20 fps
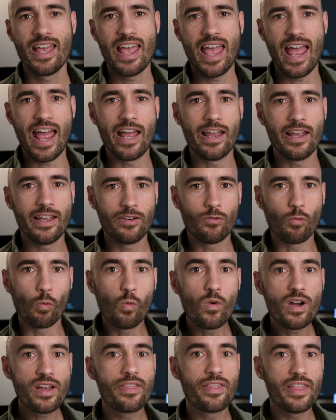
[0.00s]
And
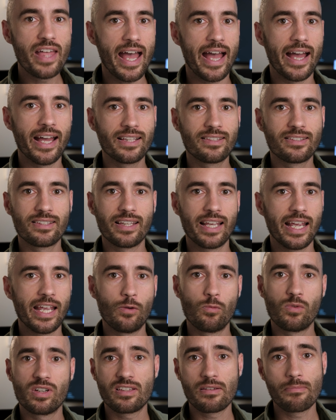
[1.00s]
with that,
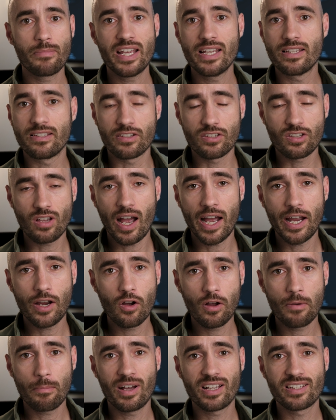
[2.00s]
it was amazing. So I
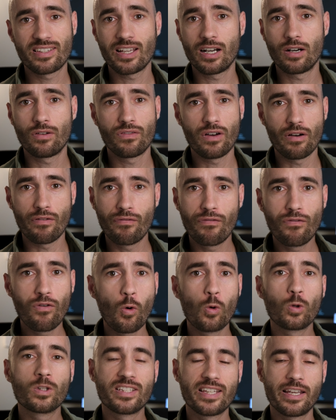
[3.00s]
got myself a
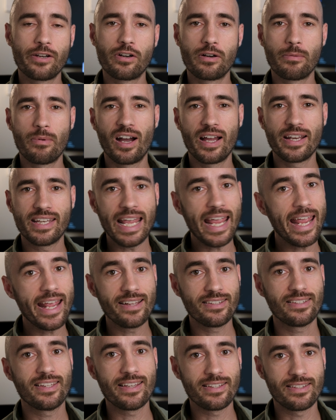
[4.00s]
4 terabyte
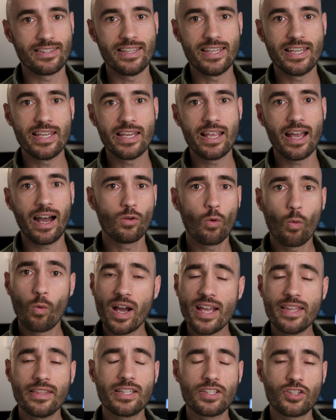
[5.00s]
SSD. The
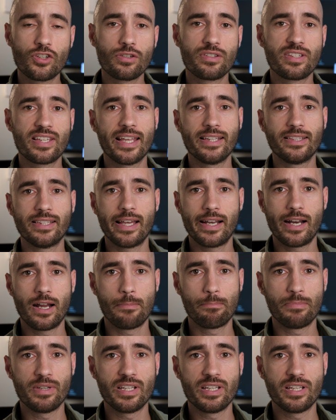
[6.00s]
way that you set that up